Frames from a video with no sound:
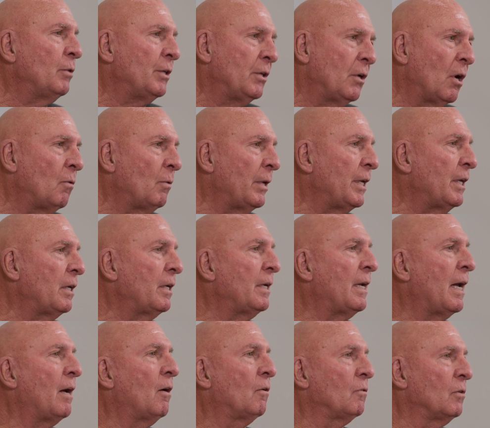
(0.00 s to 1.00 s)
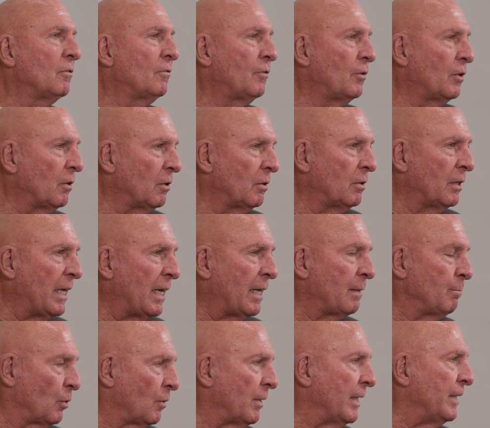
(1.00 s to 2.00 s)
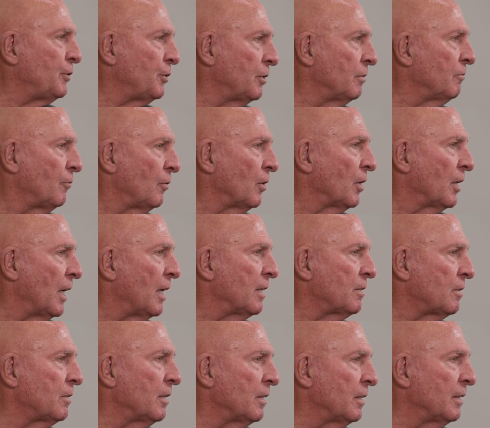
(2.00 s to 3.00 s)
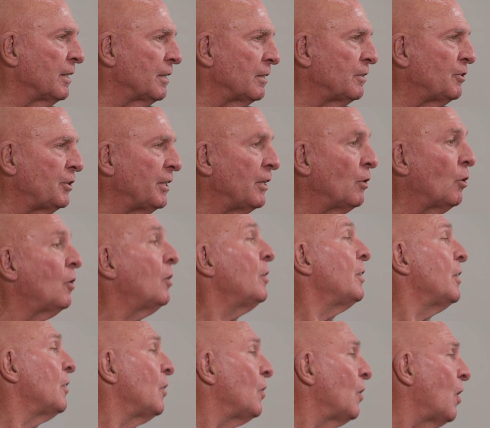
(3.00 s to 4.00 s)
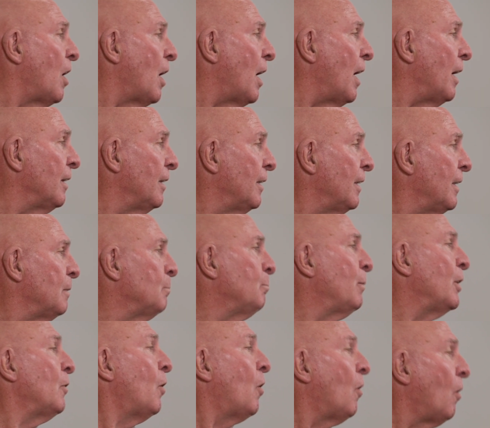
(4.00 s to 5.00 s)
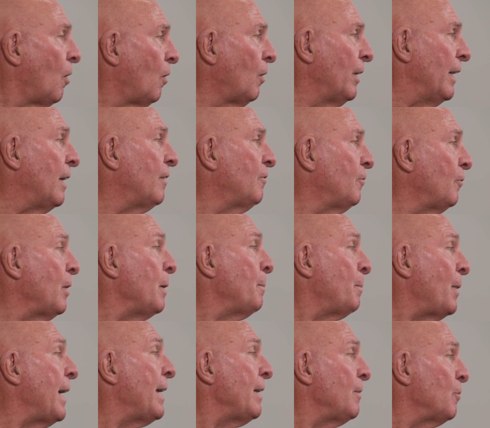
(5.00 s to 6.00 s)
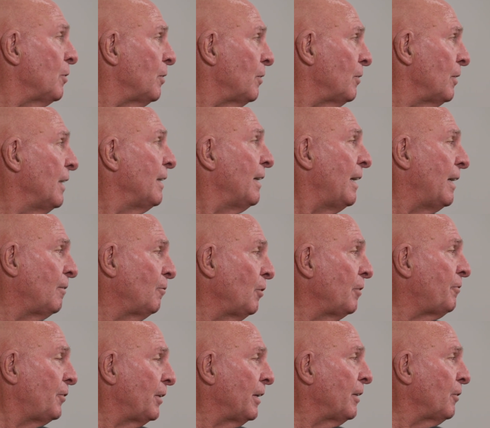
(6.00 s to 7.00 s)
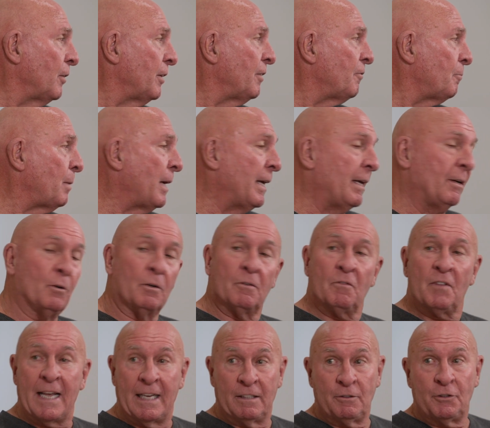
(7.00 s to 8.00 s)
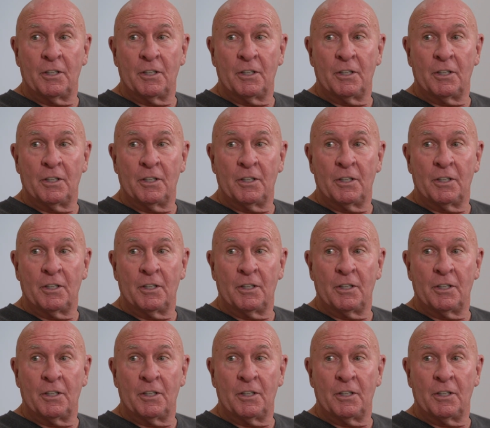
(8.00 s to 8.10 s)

would go in and out of her admiration for Guston because she heard it a lot. But every painter, every figurative painter of that